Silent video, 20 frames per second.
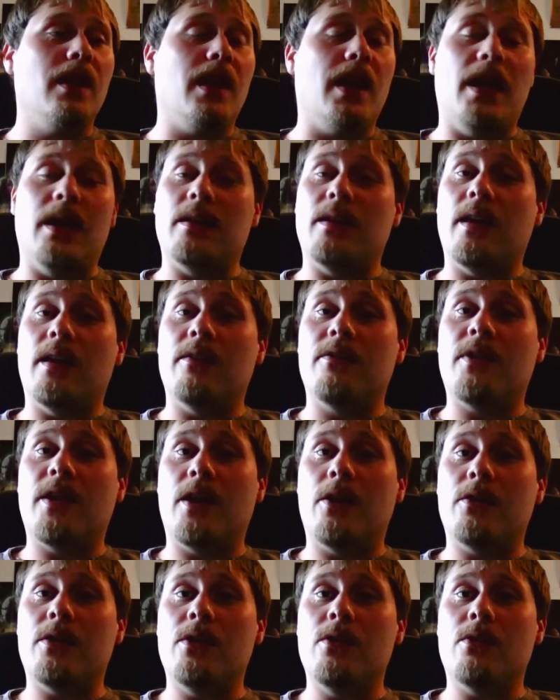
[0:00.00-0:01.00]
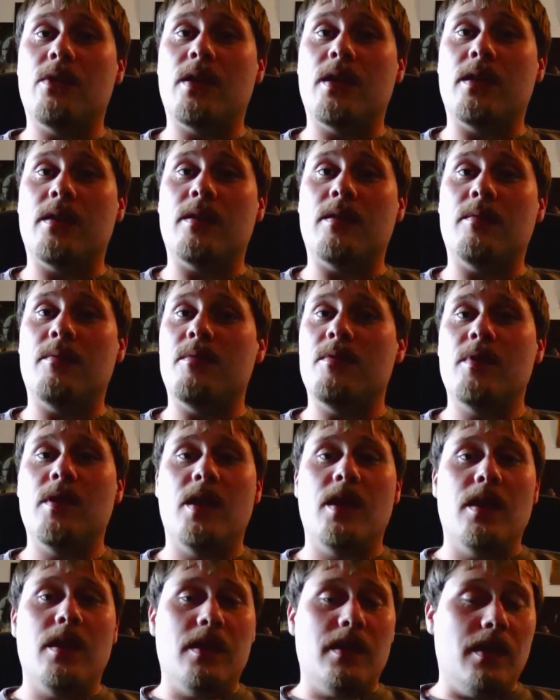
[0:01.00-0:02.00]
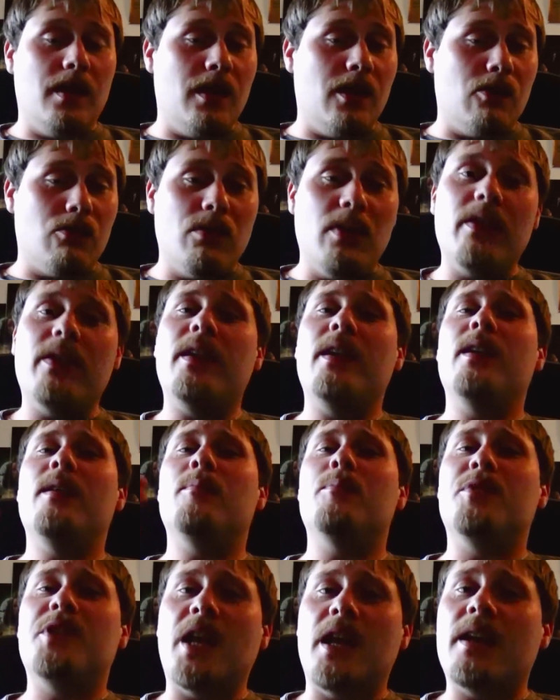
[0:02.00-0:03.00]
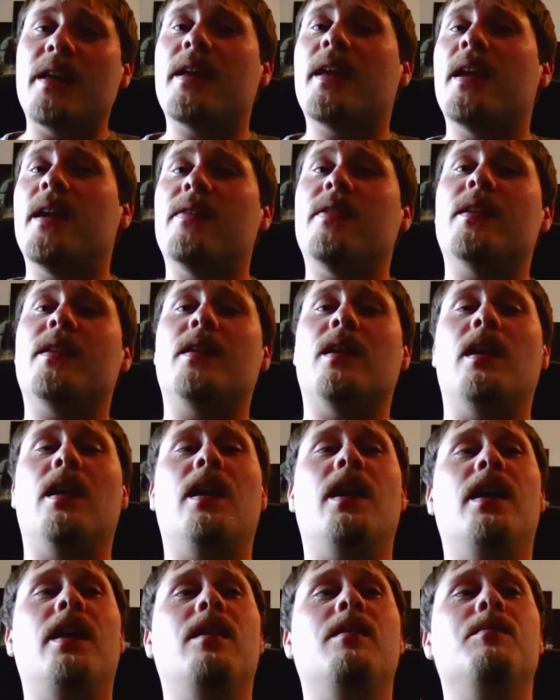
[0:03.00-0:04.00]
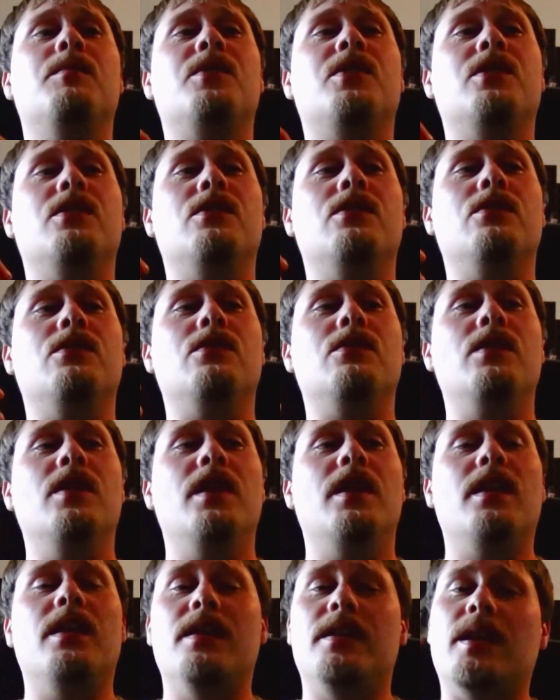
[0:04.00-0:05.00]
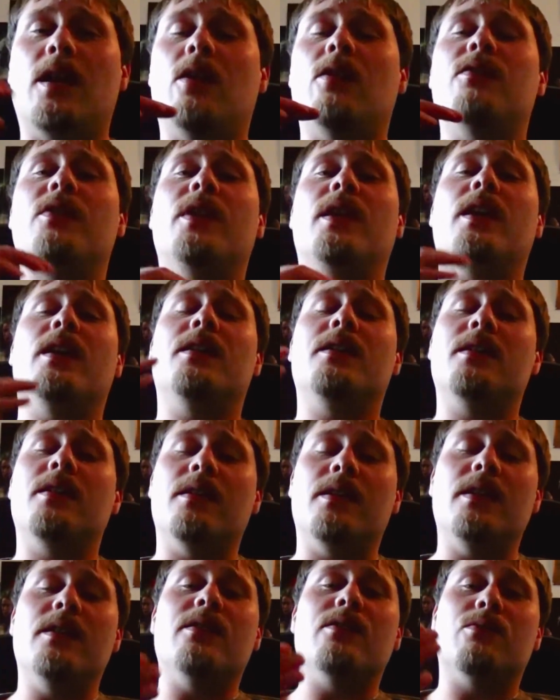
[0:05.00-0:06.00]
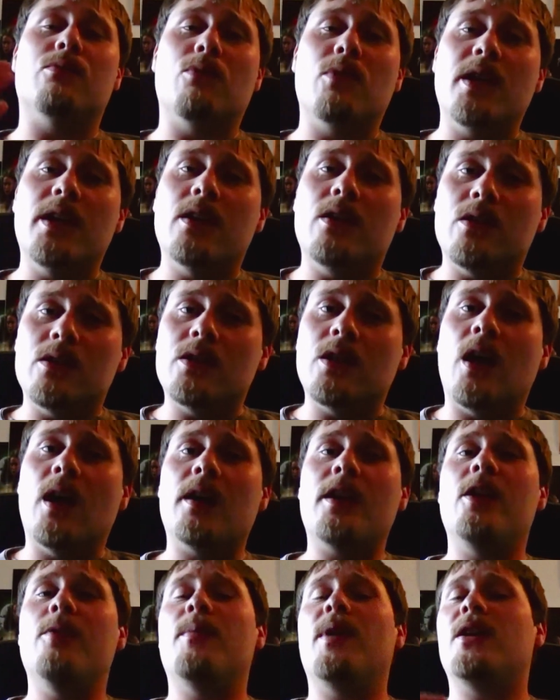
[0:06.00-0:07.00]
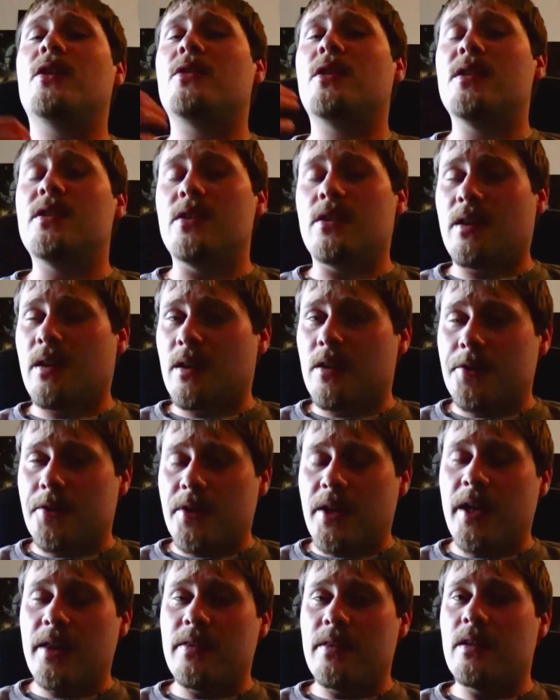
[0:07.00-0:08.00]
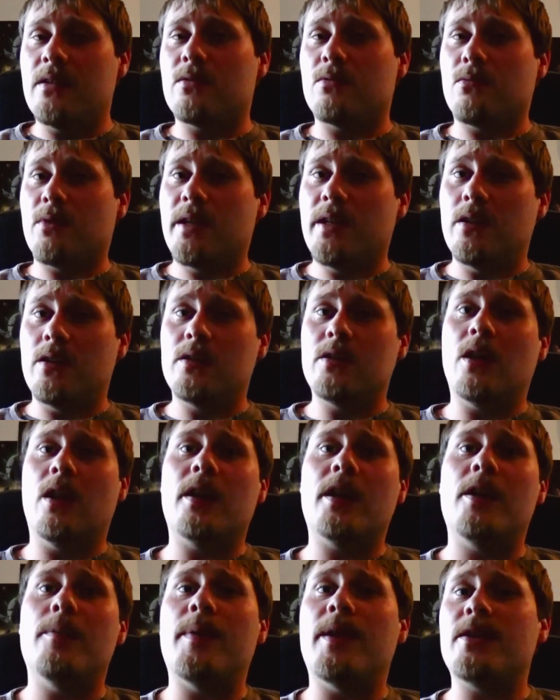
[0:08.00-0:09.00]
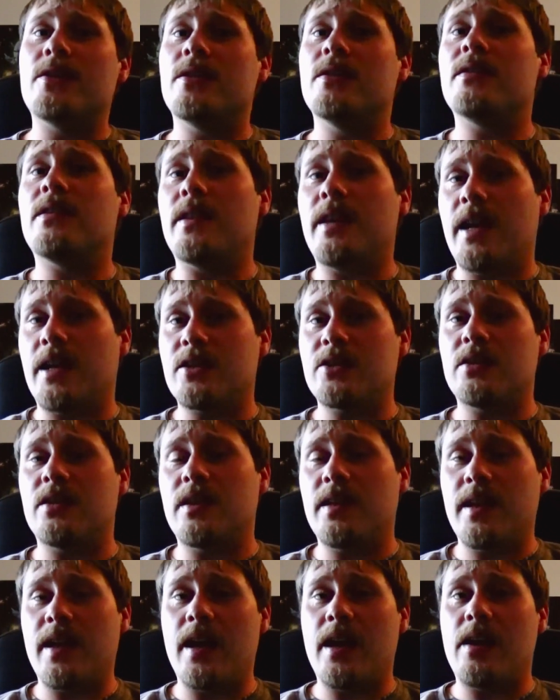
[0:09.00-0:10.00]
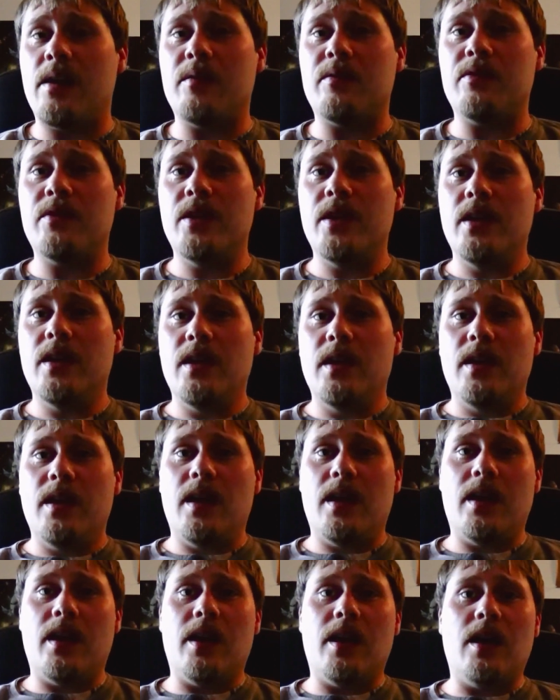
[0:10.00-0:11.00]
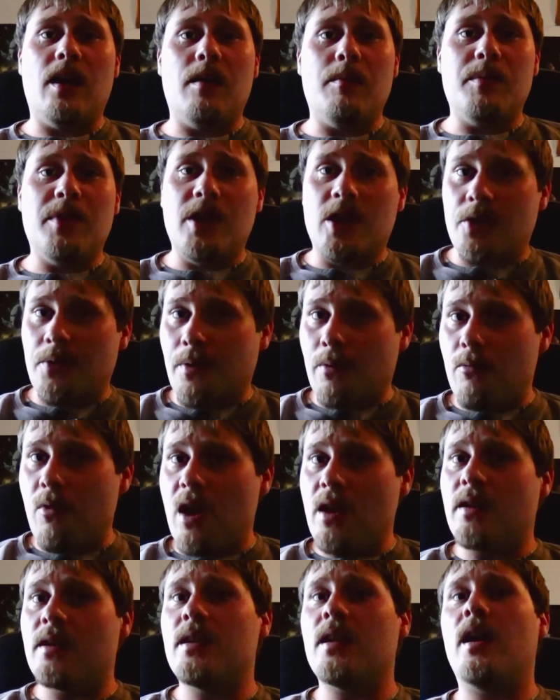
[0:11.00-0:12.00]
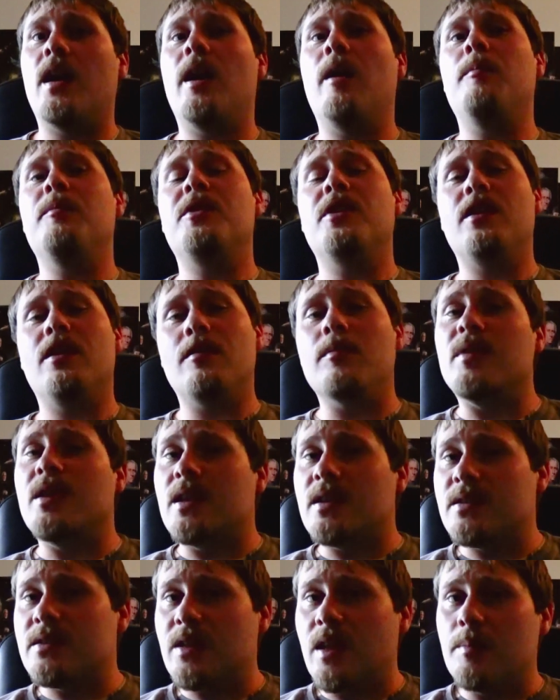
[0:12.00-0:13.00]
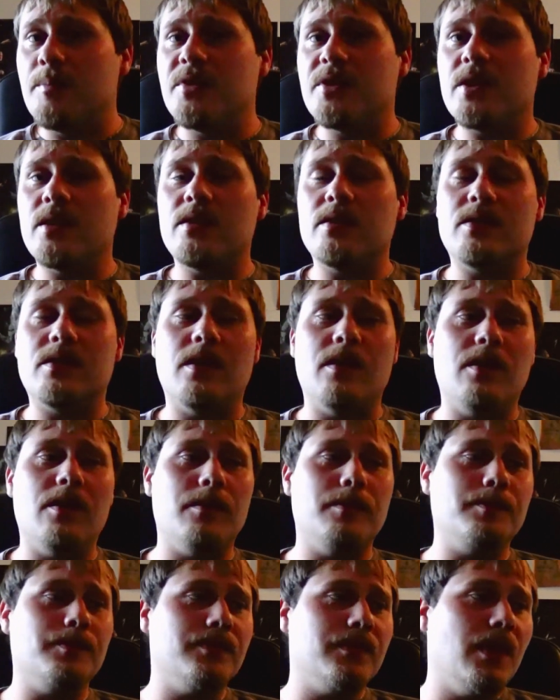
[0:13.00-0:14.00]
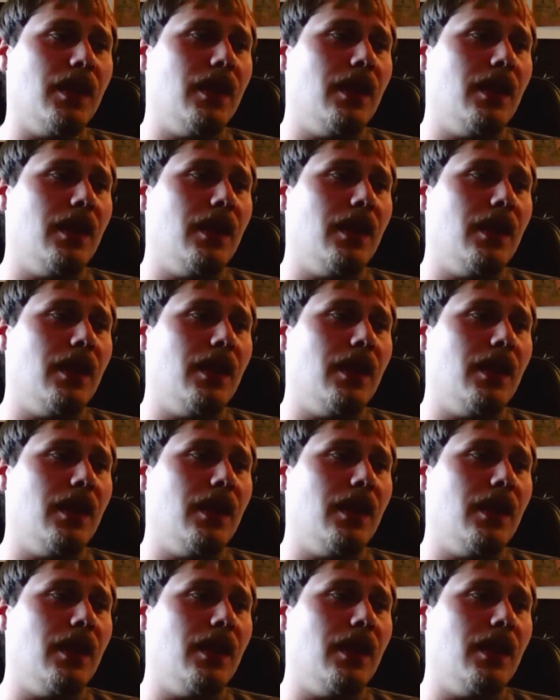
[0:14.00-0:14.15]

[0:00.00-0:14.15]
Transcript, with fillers: I love how you can, you know, really dedicate the time to delving into these real documentaries. You can create these real documentaries that actually have um, you know, a runtime to them and a substance to them,